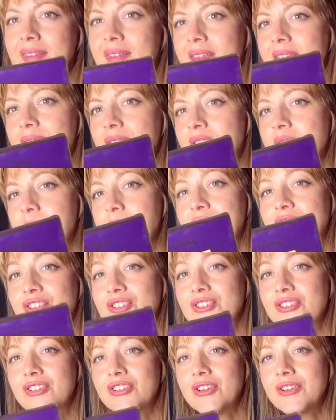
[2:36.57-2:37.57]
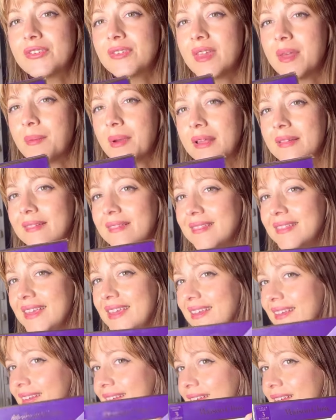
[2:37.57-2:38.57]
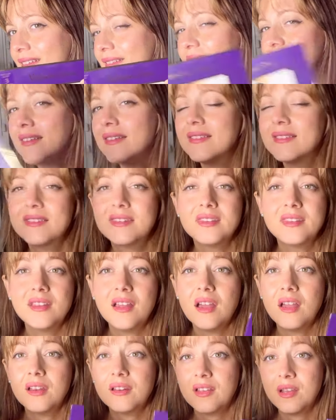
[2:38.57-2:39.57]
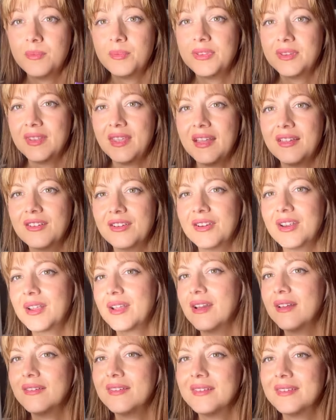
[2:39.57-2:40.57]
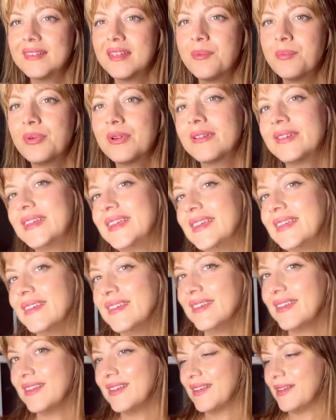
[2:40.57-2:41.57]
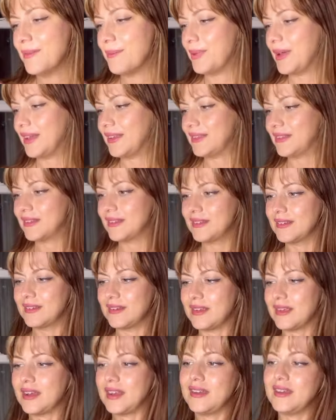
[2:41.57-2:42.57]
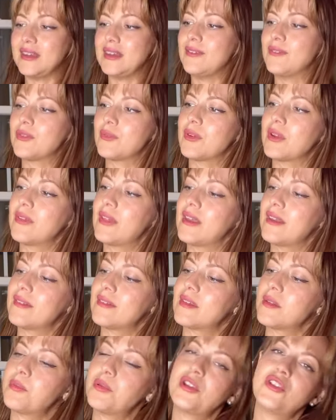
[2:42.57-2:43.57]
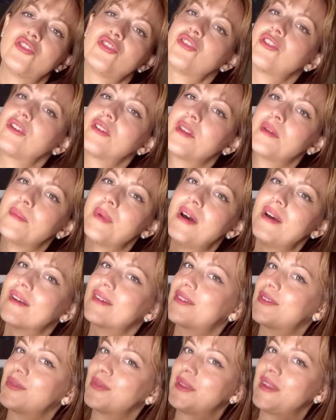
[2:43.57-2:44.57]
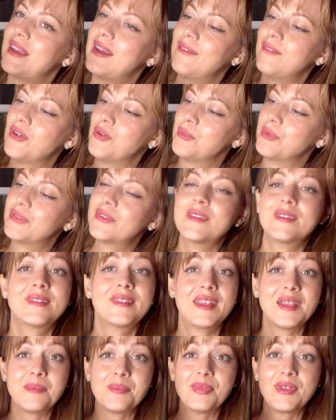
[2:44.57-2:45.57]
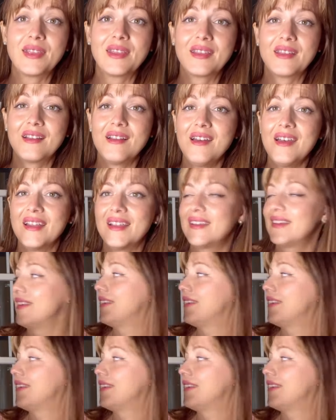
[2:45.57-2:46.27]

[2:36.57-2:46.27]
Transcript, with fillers: even the picture shows them. I think these did not come together. I got these separately, but, and I didn't even realize the picture on the box would have almost the same thing I got.